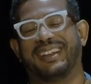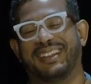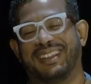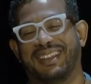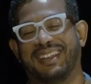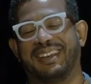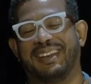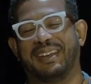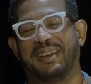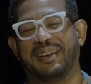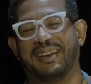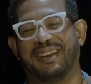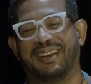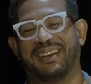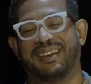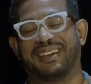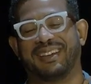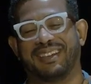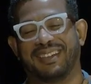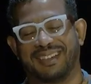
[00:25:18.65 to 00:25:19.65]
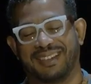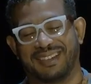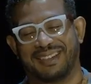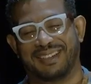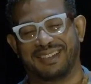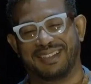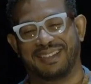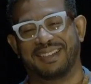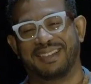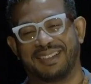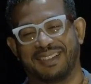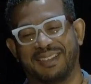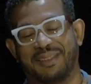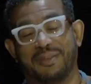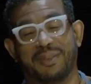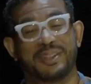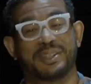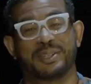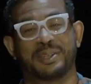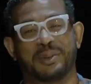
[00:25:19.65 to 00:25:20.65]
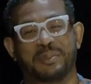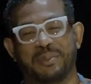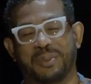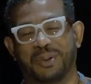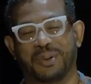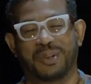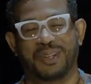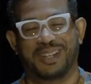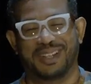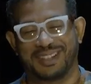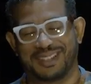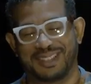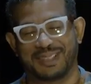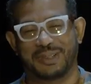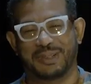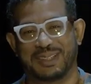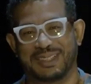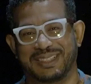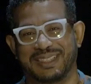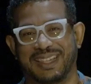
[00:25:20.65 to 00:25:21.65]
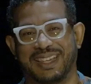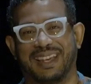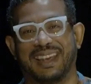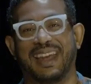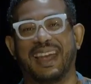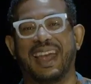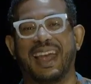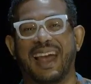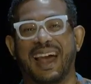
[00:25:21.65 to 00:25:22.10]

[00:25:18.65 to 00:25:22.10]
the vision board, so to say.